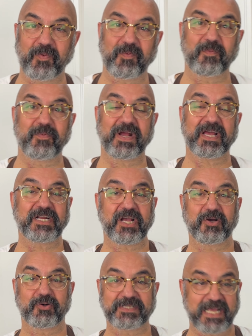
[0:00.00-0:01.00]
we're gonna
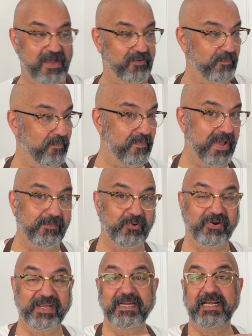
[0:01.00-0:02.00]
go down
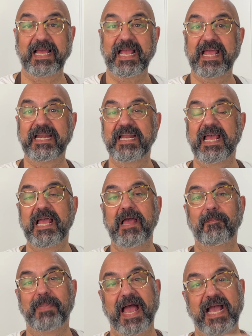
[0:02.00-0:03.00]
memory lane
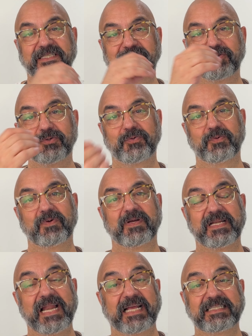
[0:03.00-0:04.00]
back to
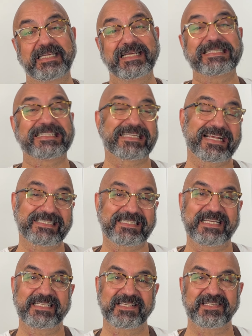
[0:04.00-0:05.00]

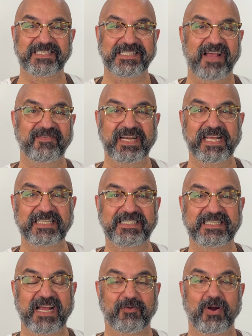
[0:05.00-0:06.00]
1960s and 70s.
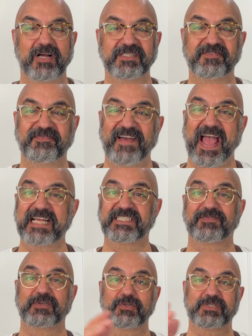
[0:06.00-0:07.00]
Tehran's fast
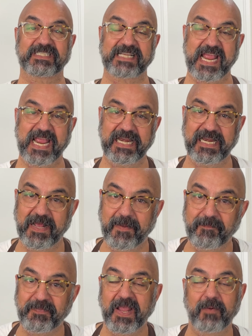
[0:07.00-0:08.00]
food scene
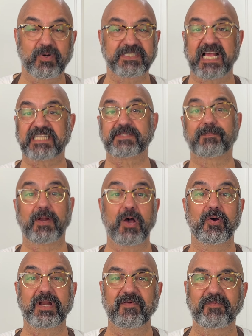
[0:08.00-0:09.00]
was
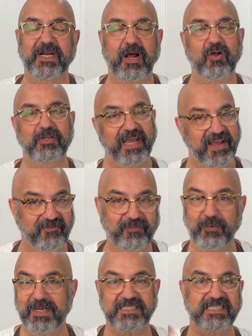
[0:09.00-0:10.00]
exploding with all the
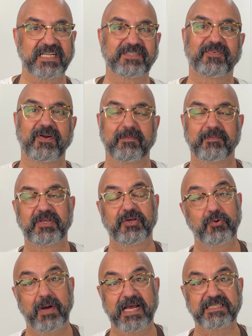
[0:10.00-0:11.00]
influences from
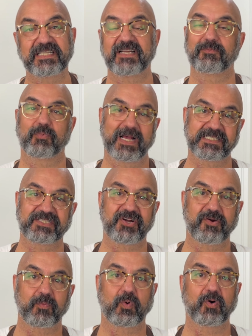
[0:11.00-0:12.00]
US and
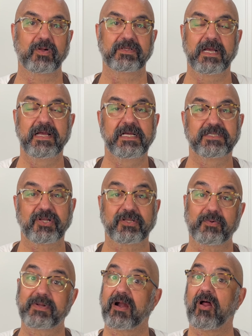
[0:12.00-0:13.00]
Western world. So there
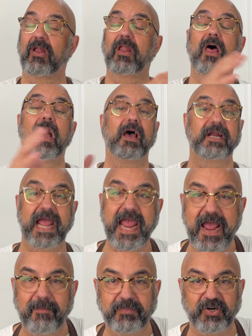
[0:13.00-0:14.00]
were a lot of
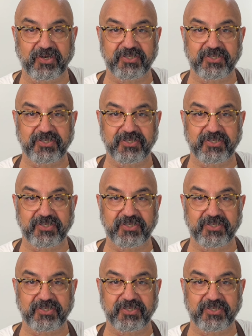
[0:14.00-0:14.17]
hamburger